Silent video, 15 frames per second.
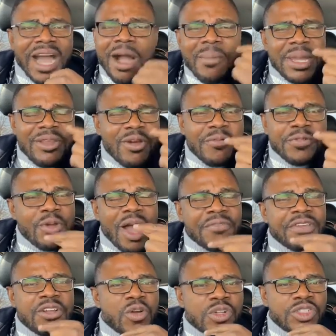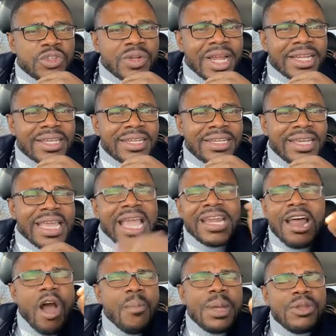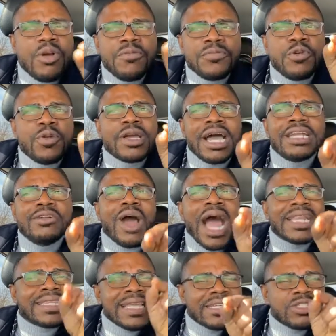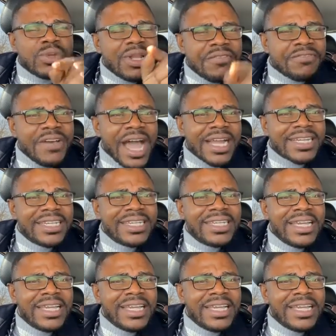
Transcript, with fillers: How many of you haven't gone through that? And how many of you can attest to the fact